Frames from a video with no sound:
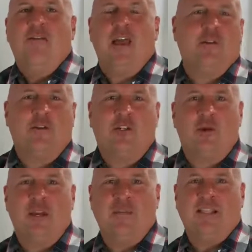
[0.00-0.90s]
Thank you for
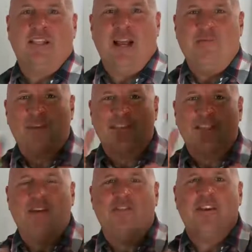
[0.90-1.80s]
joining me tonight for
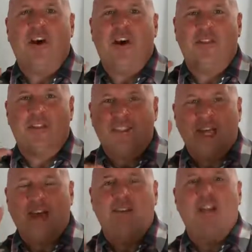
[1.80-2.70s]
7 on the
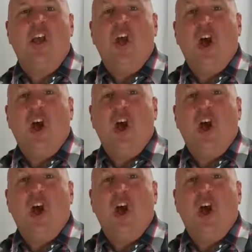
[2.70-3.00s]
7,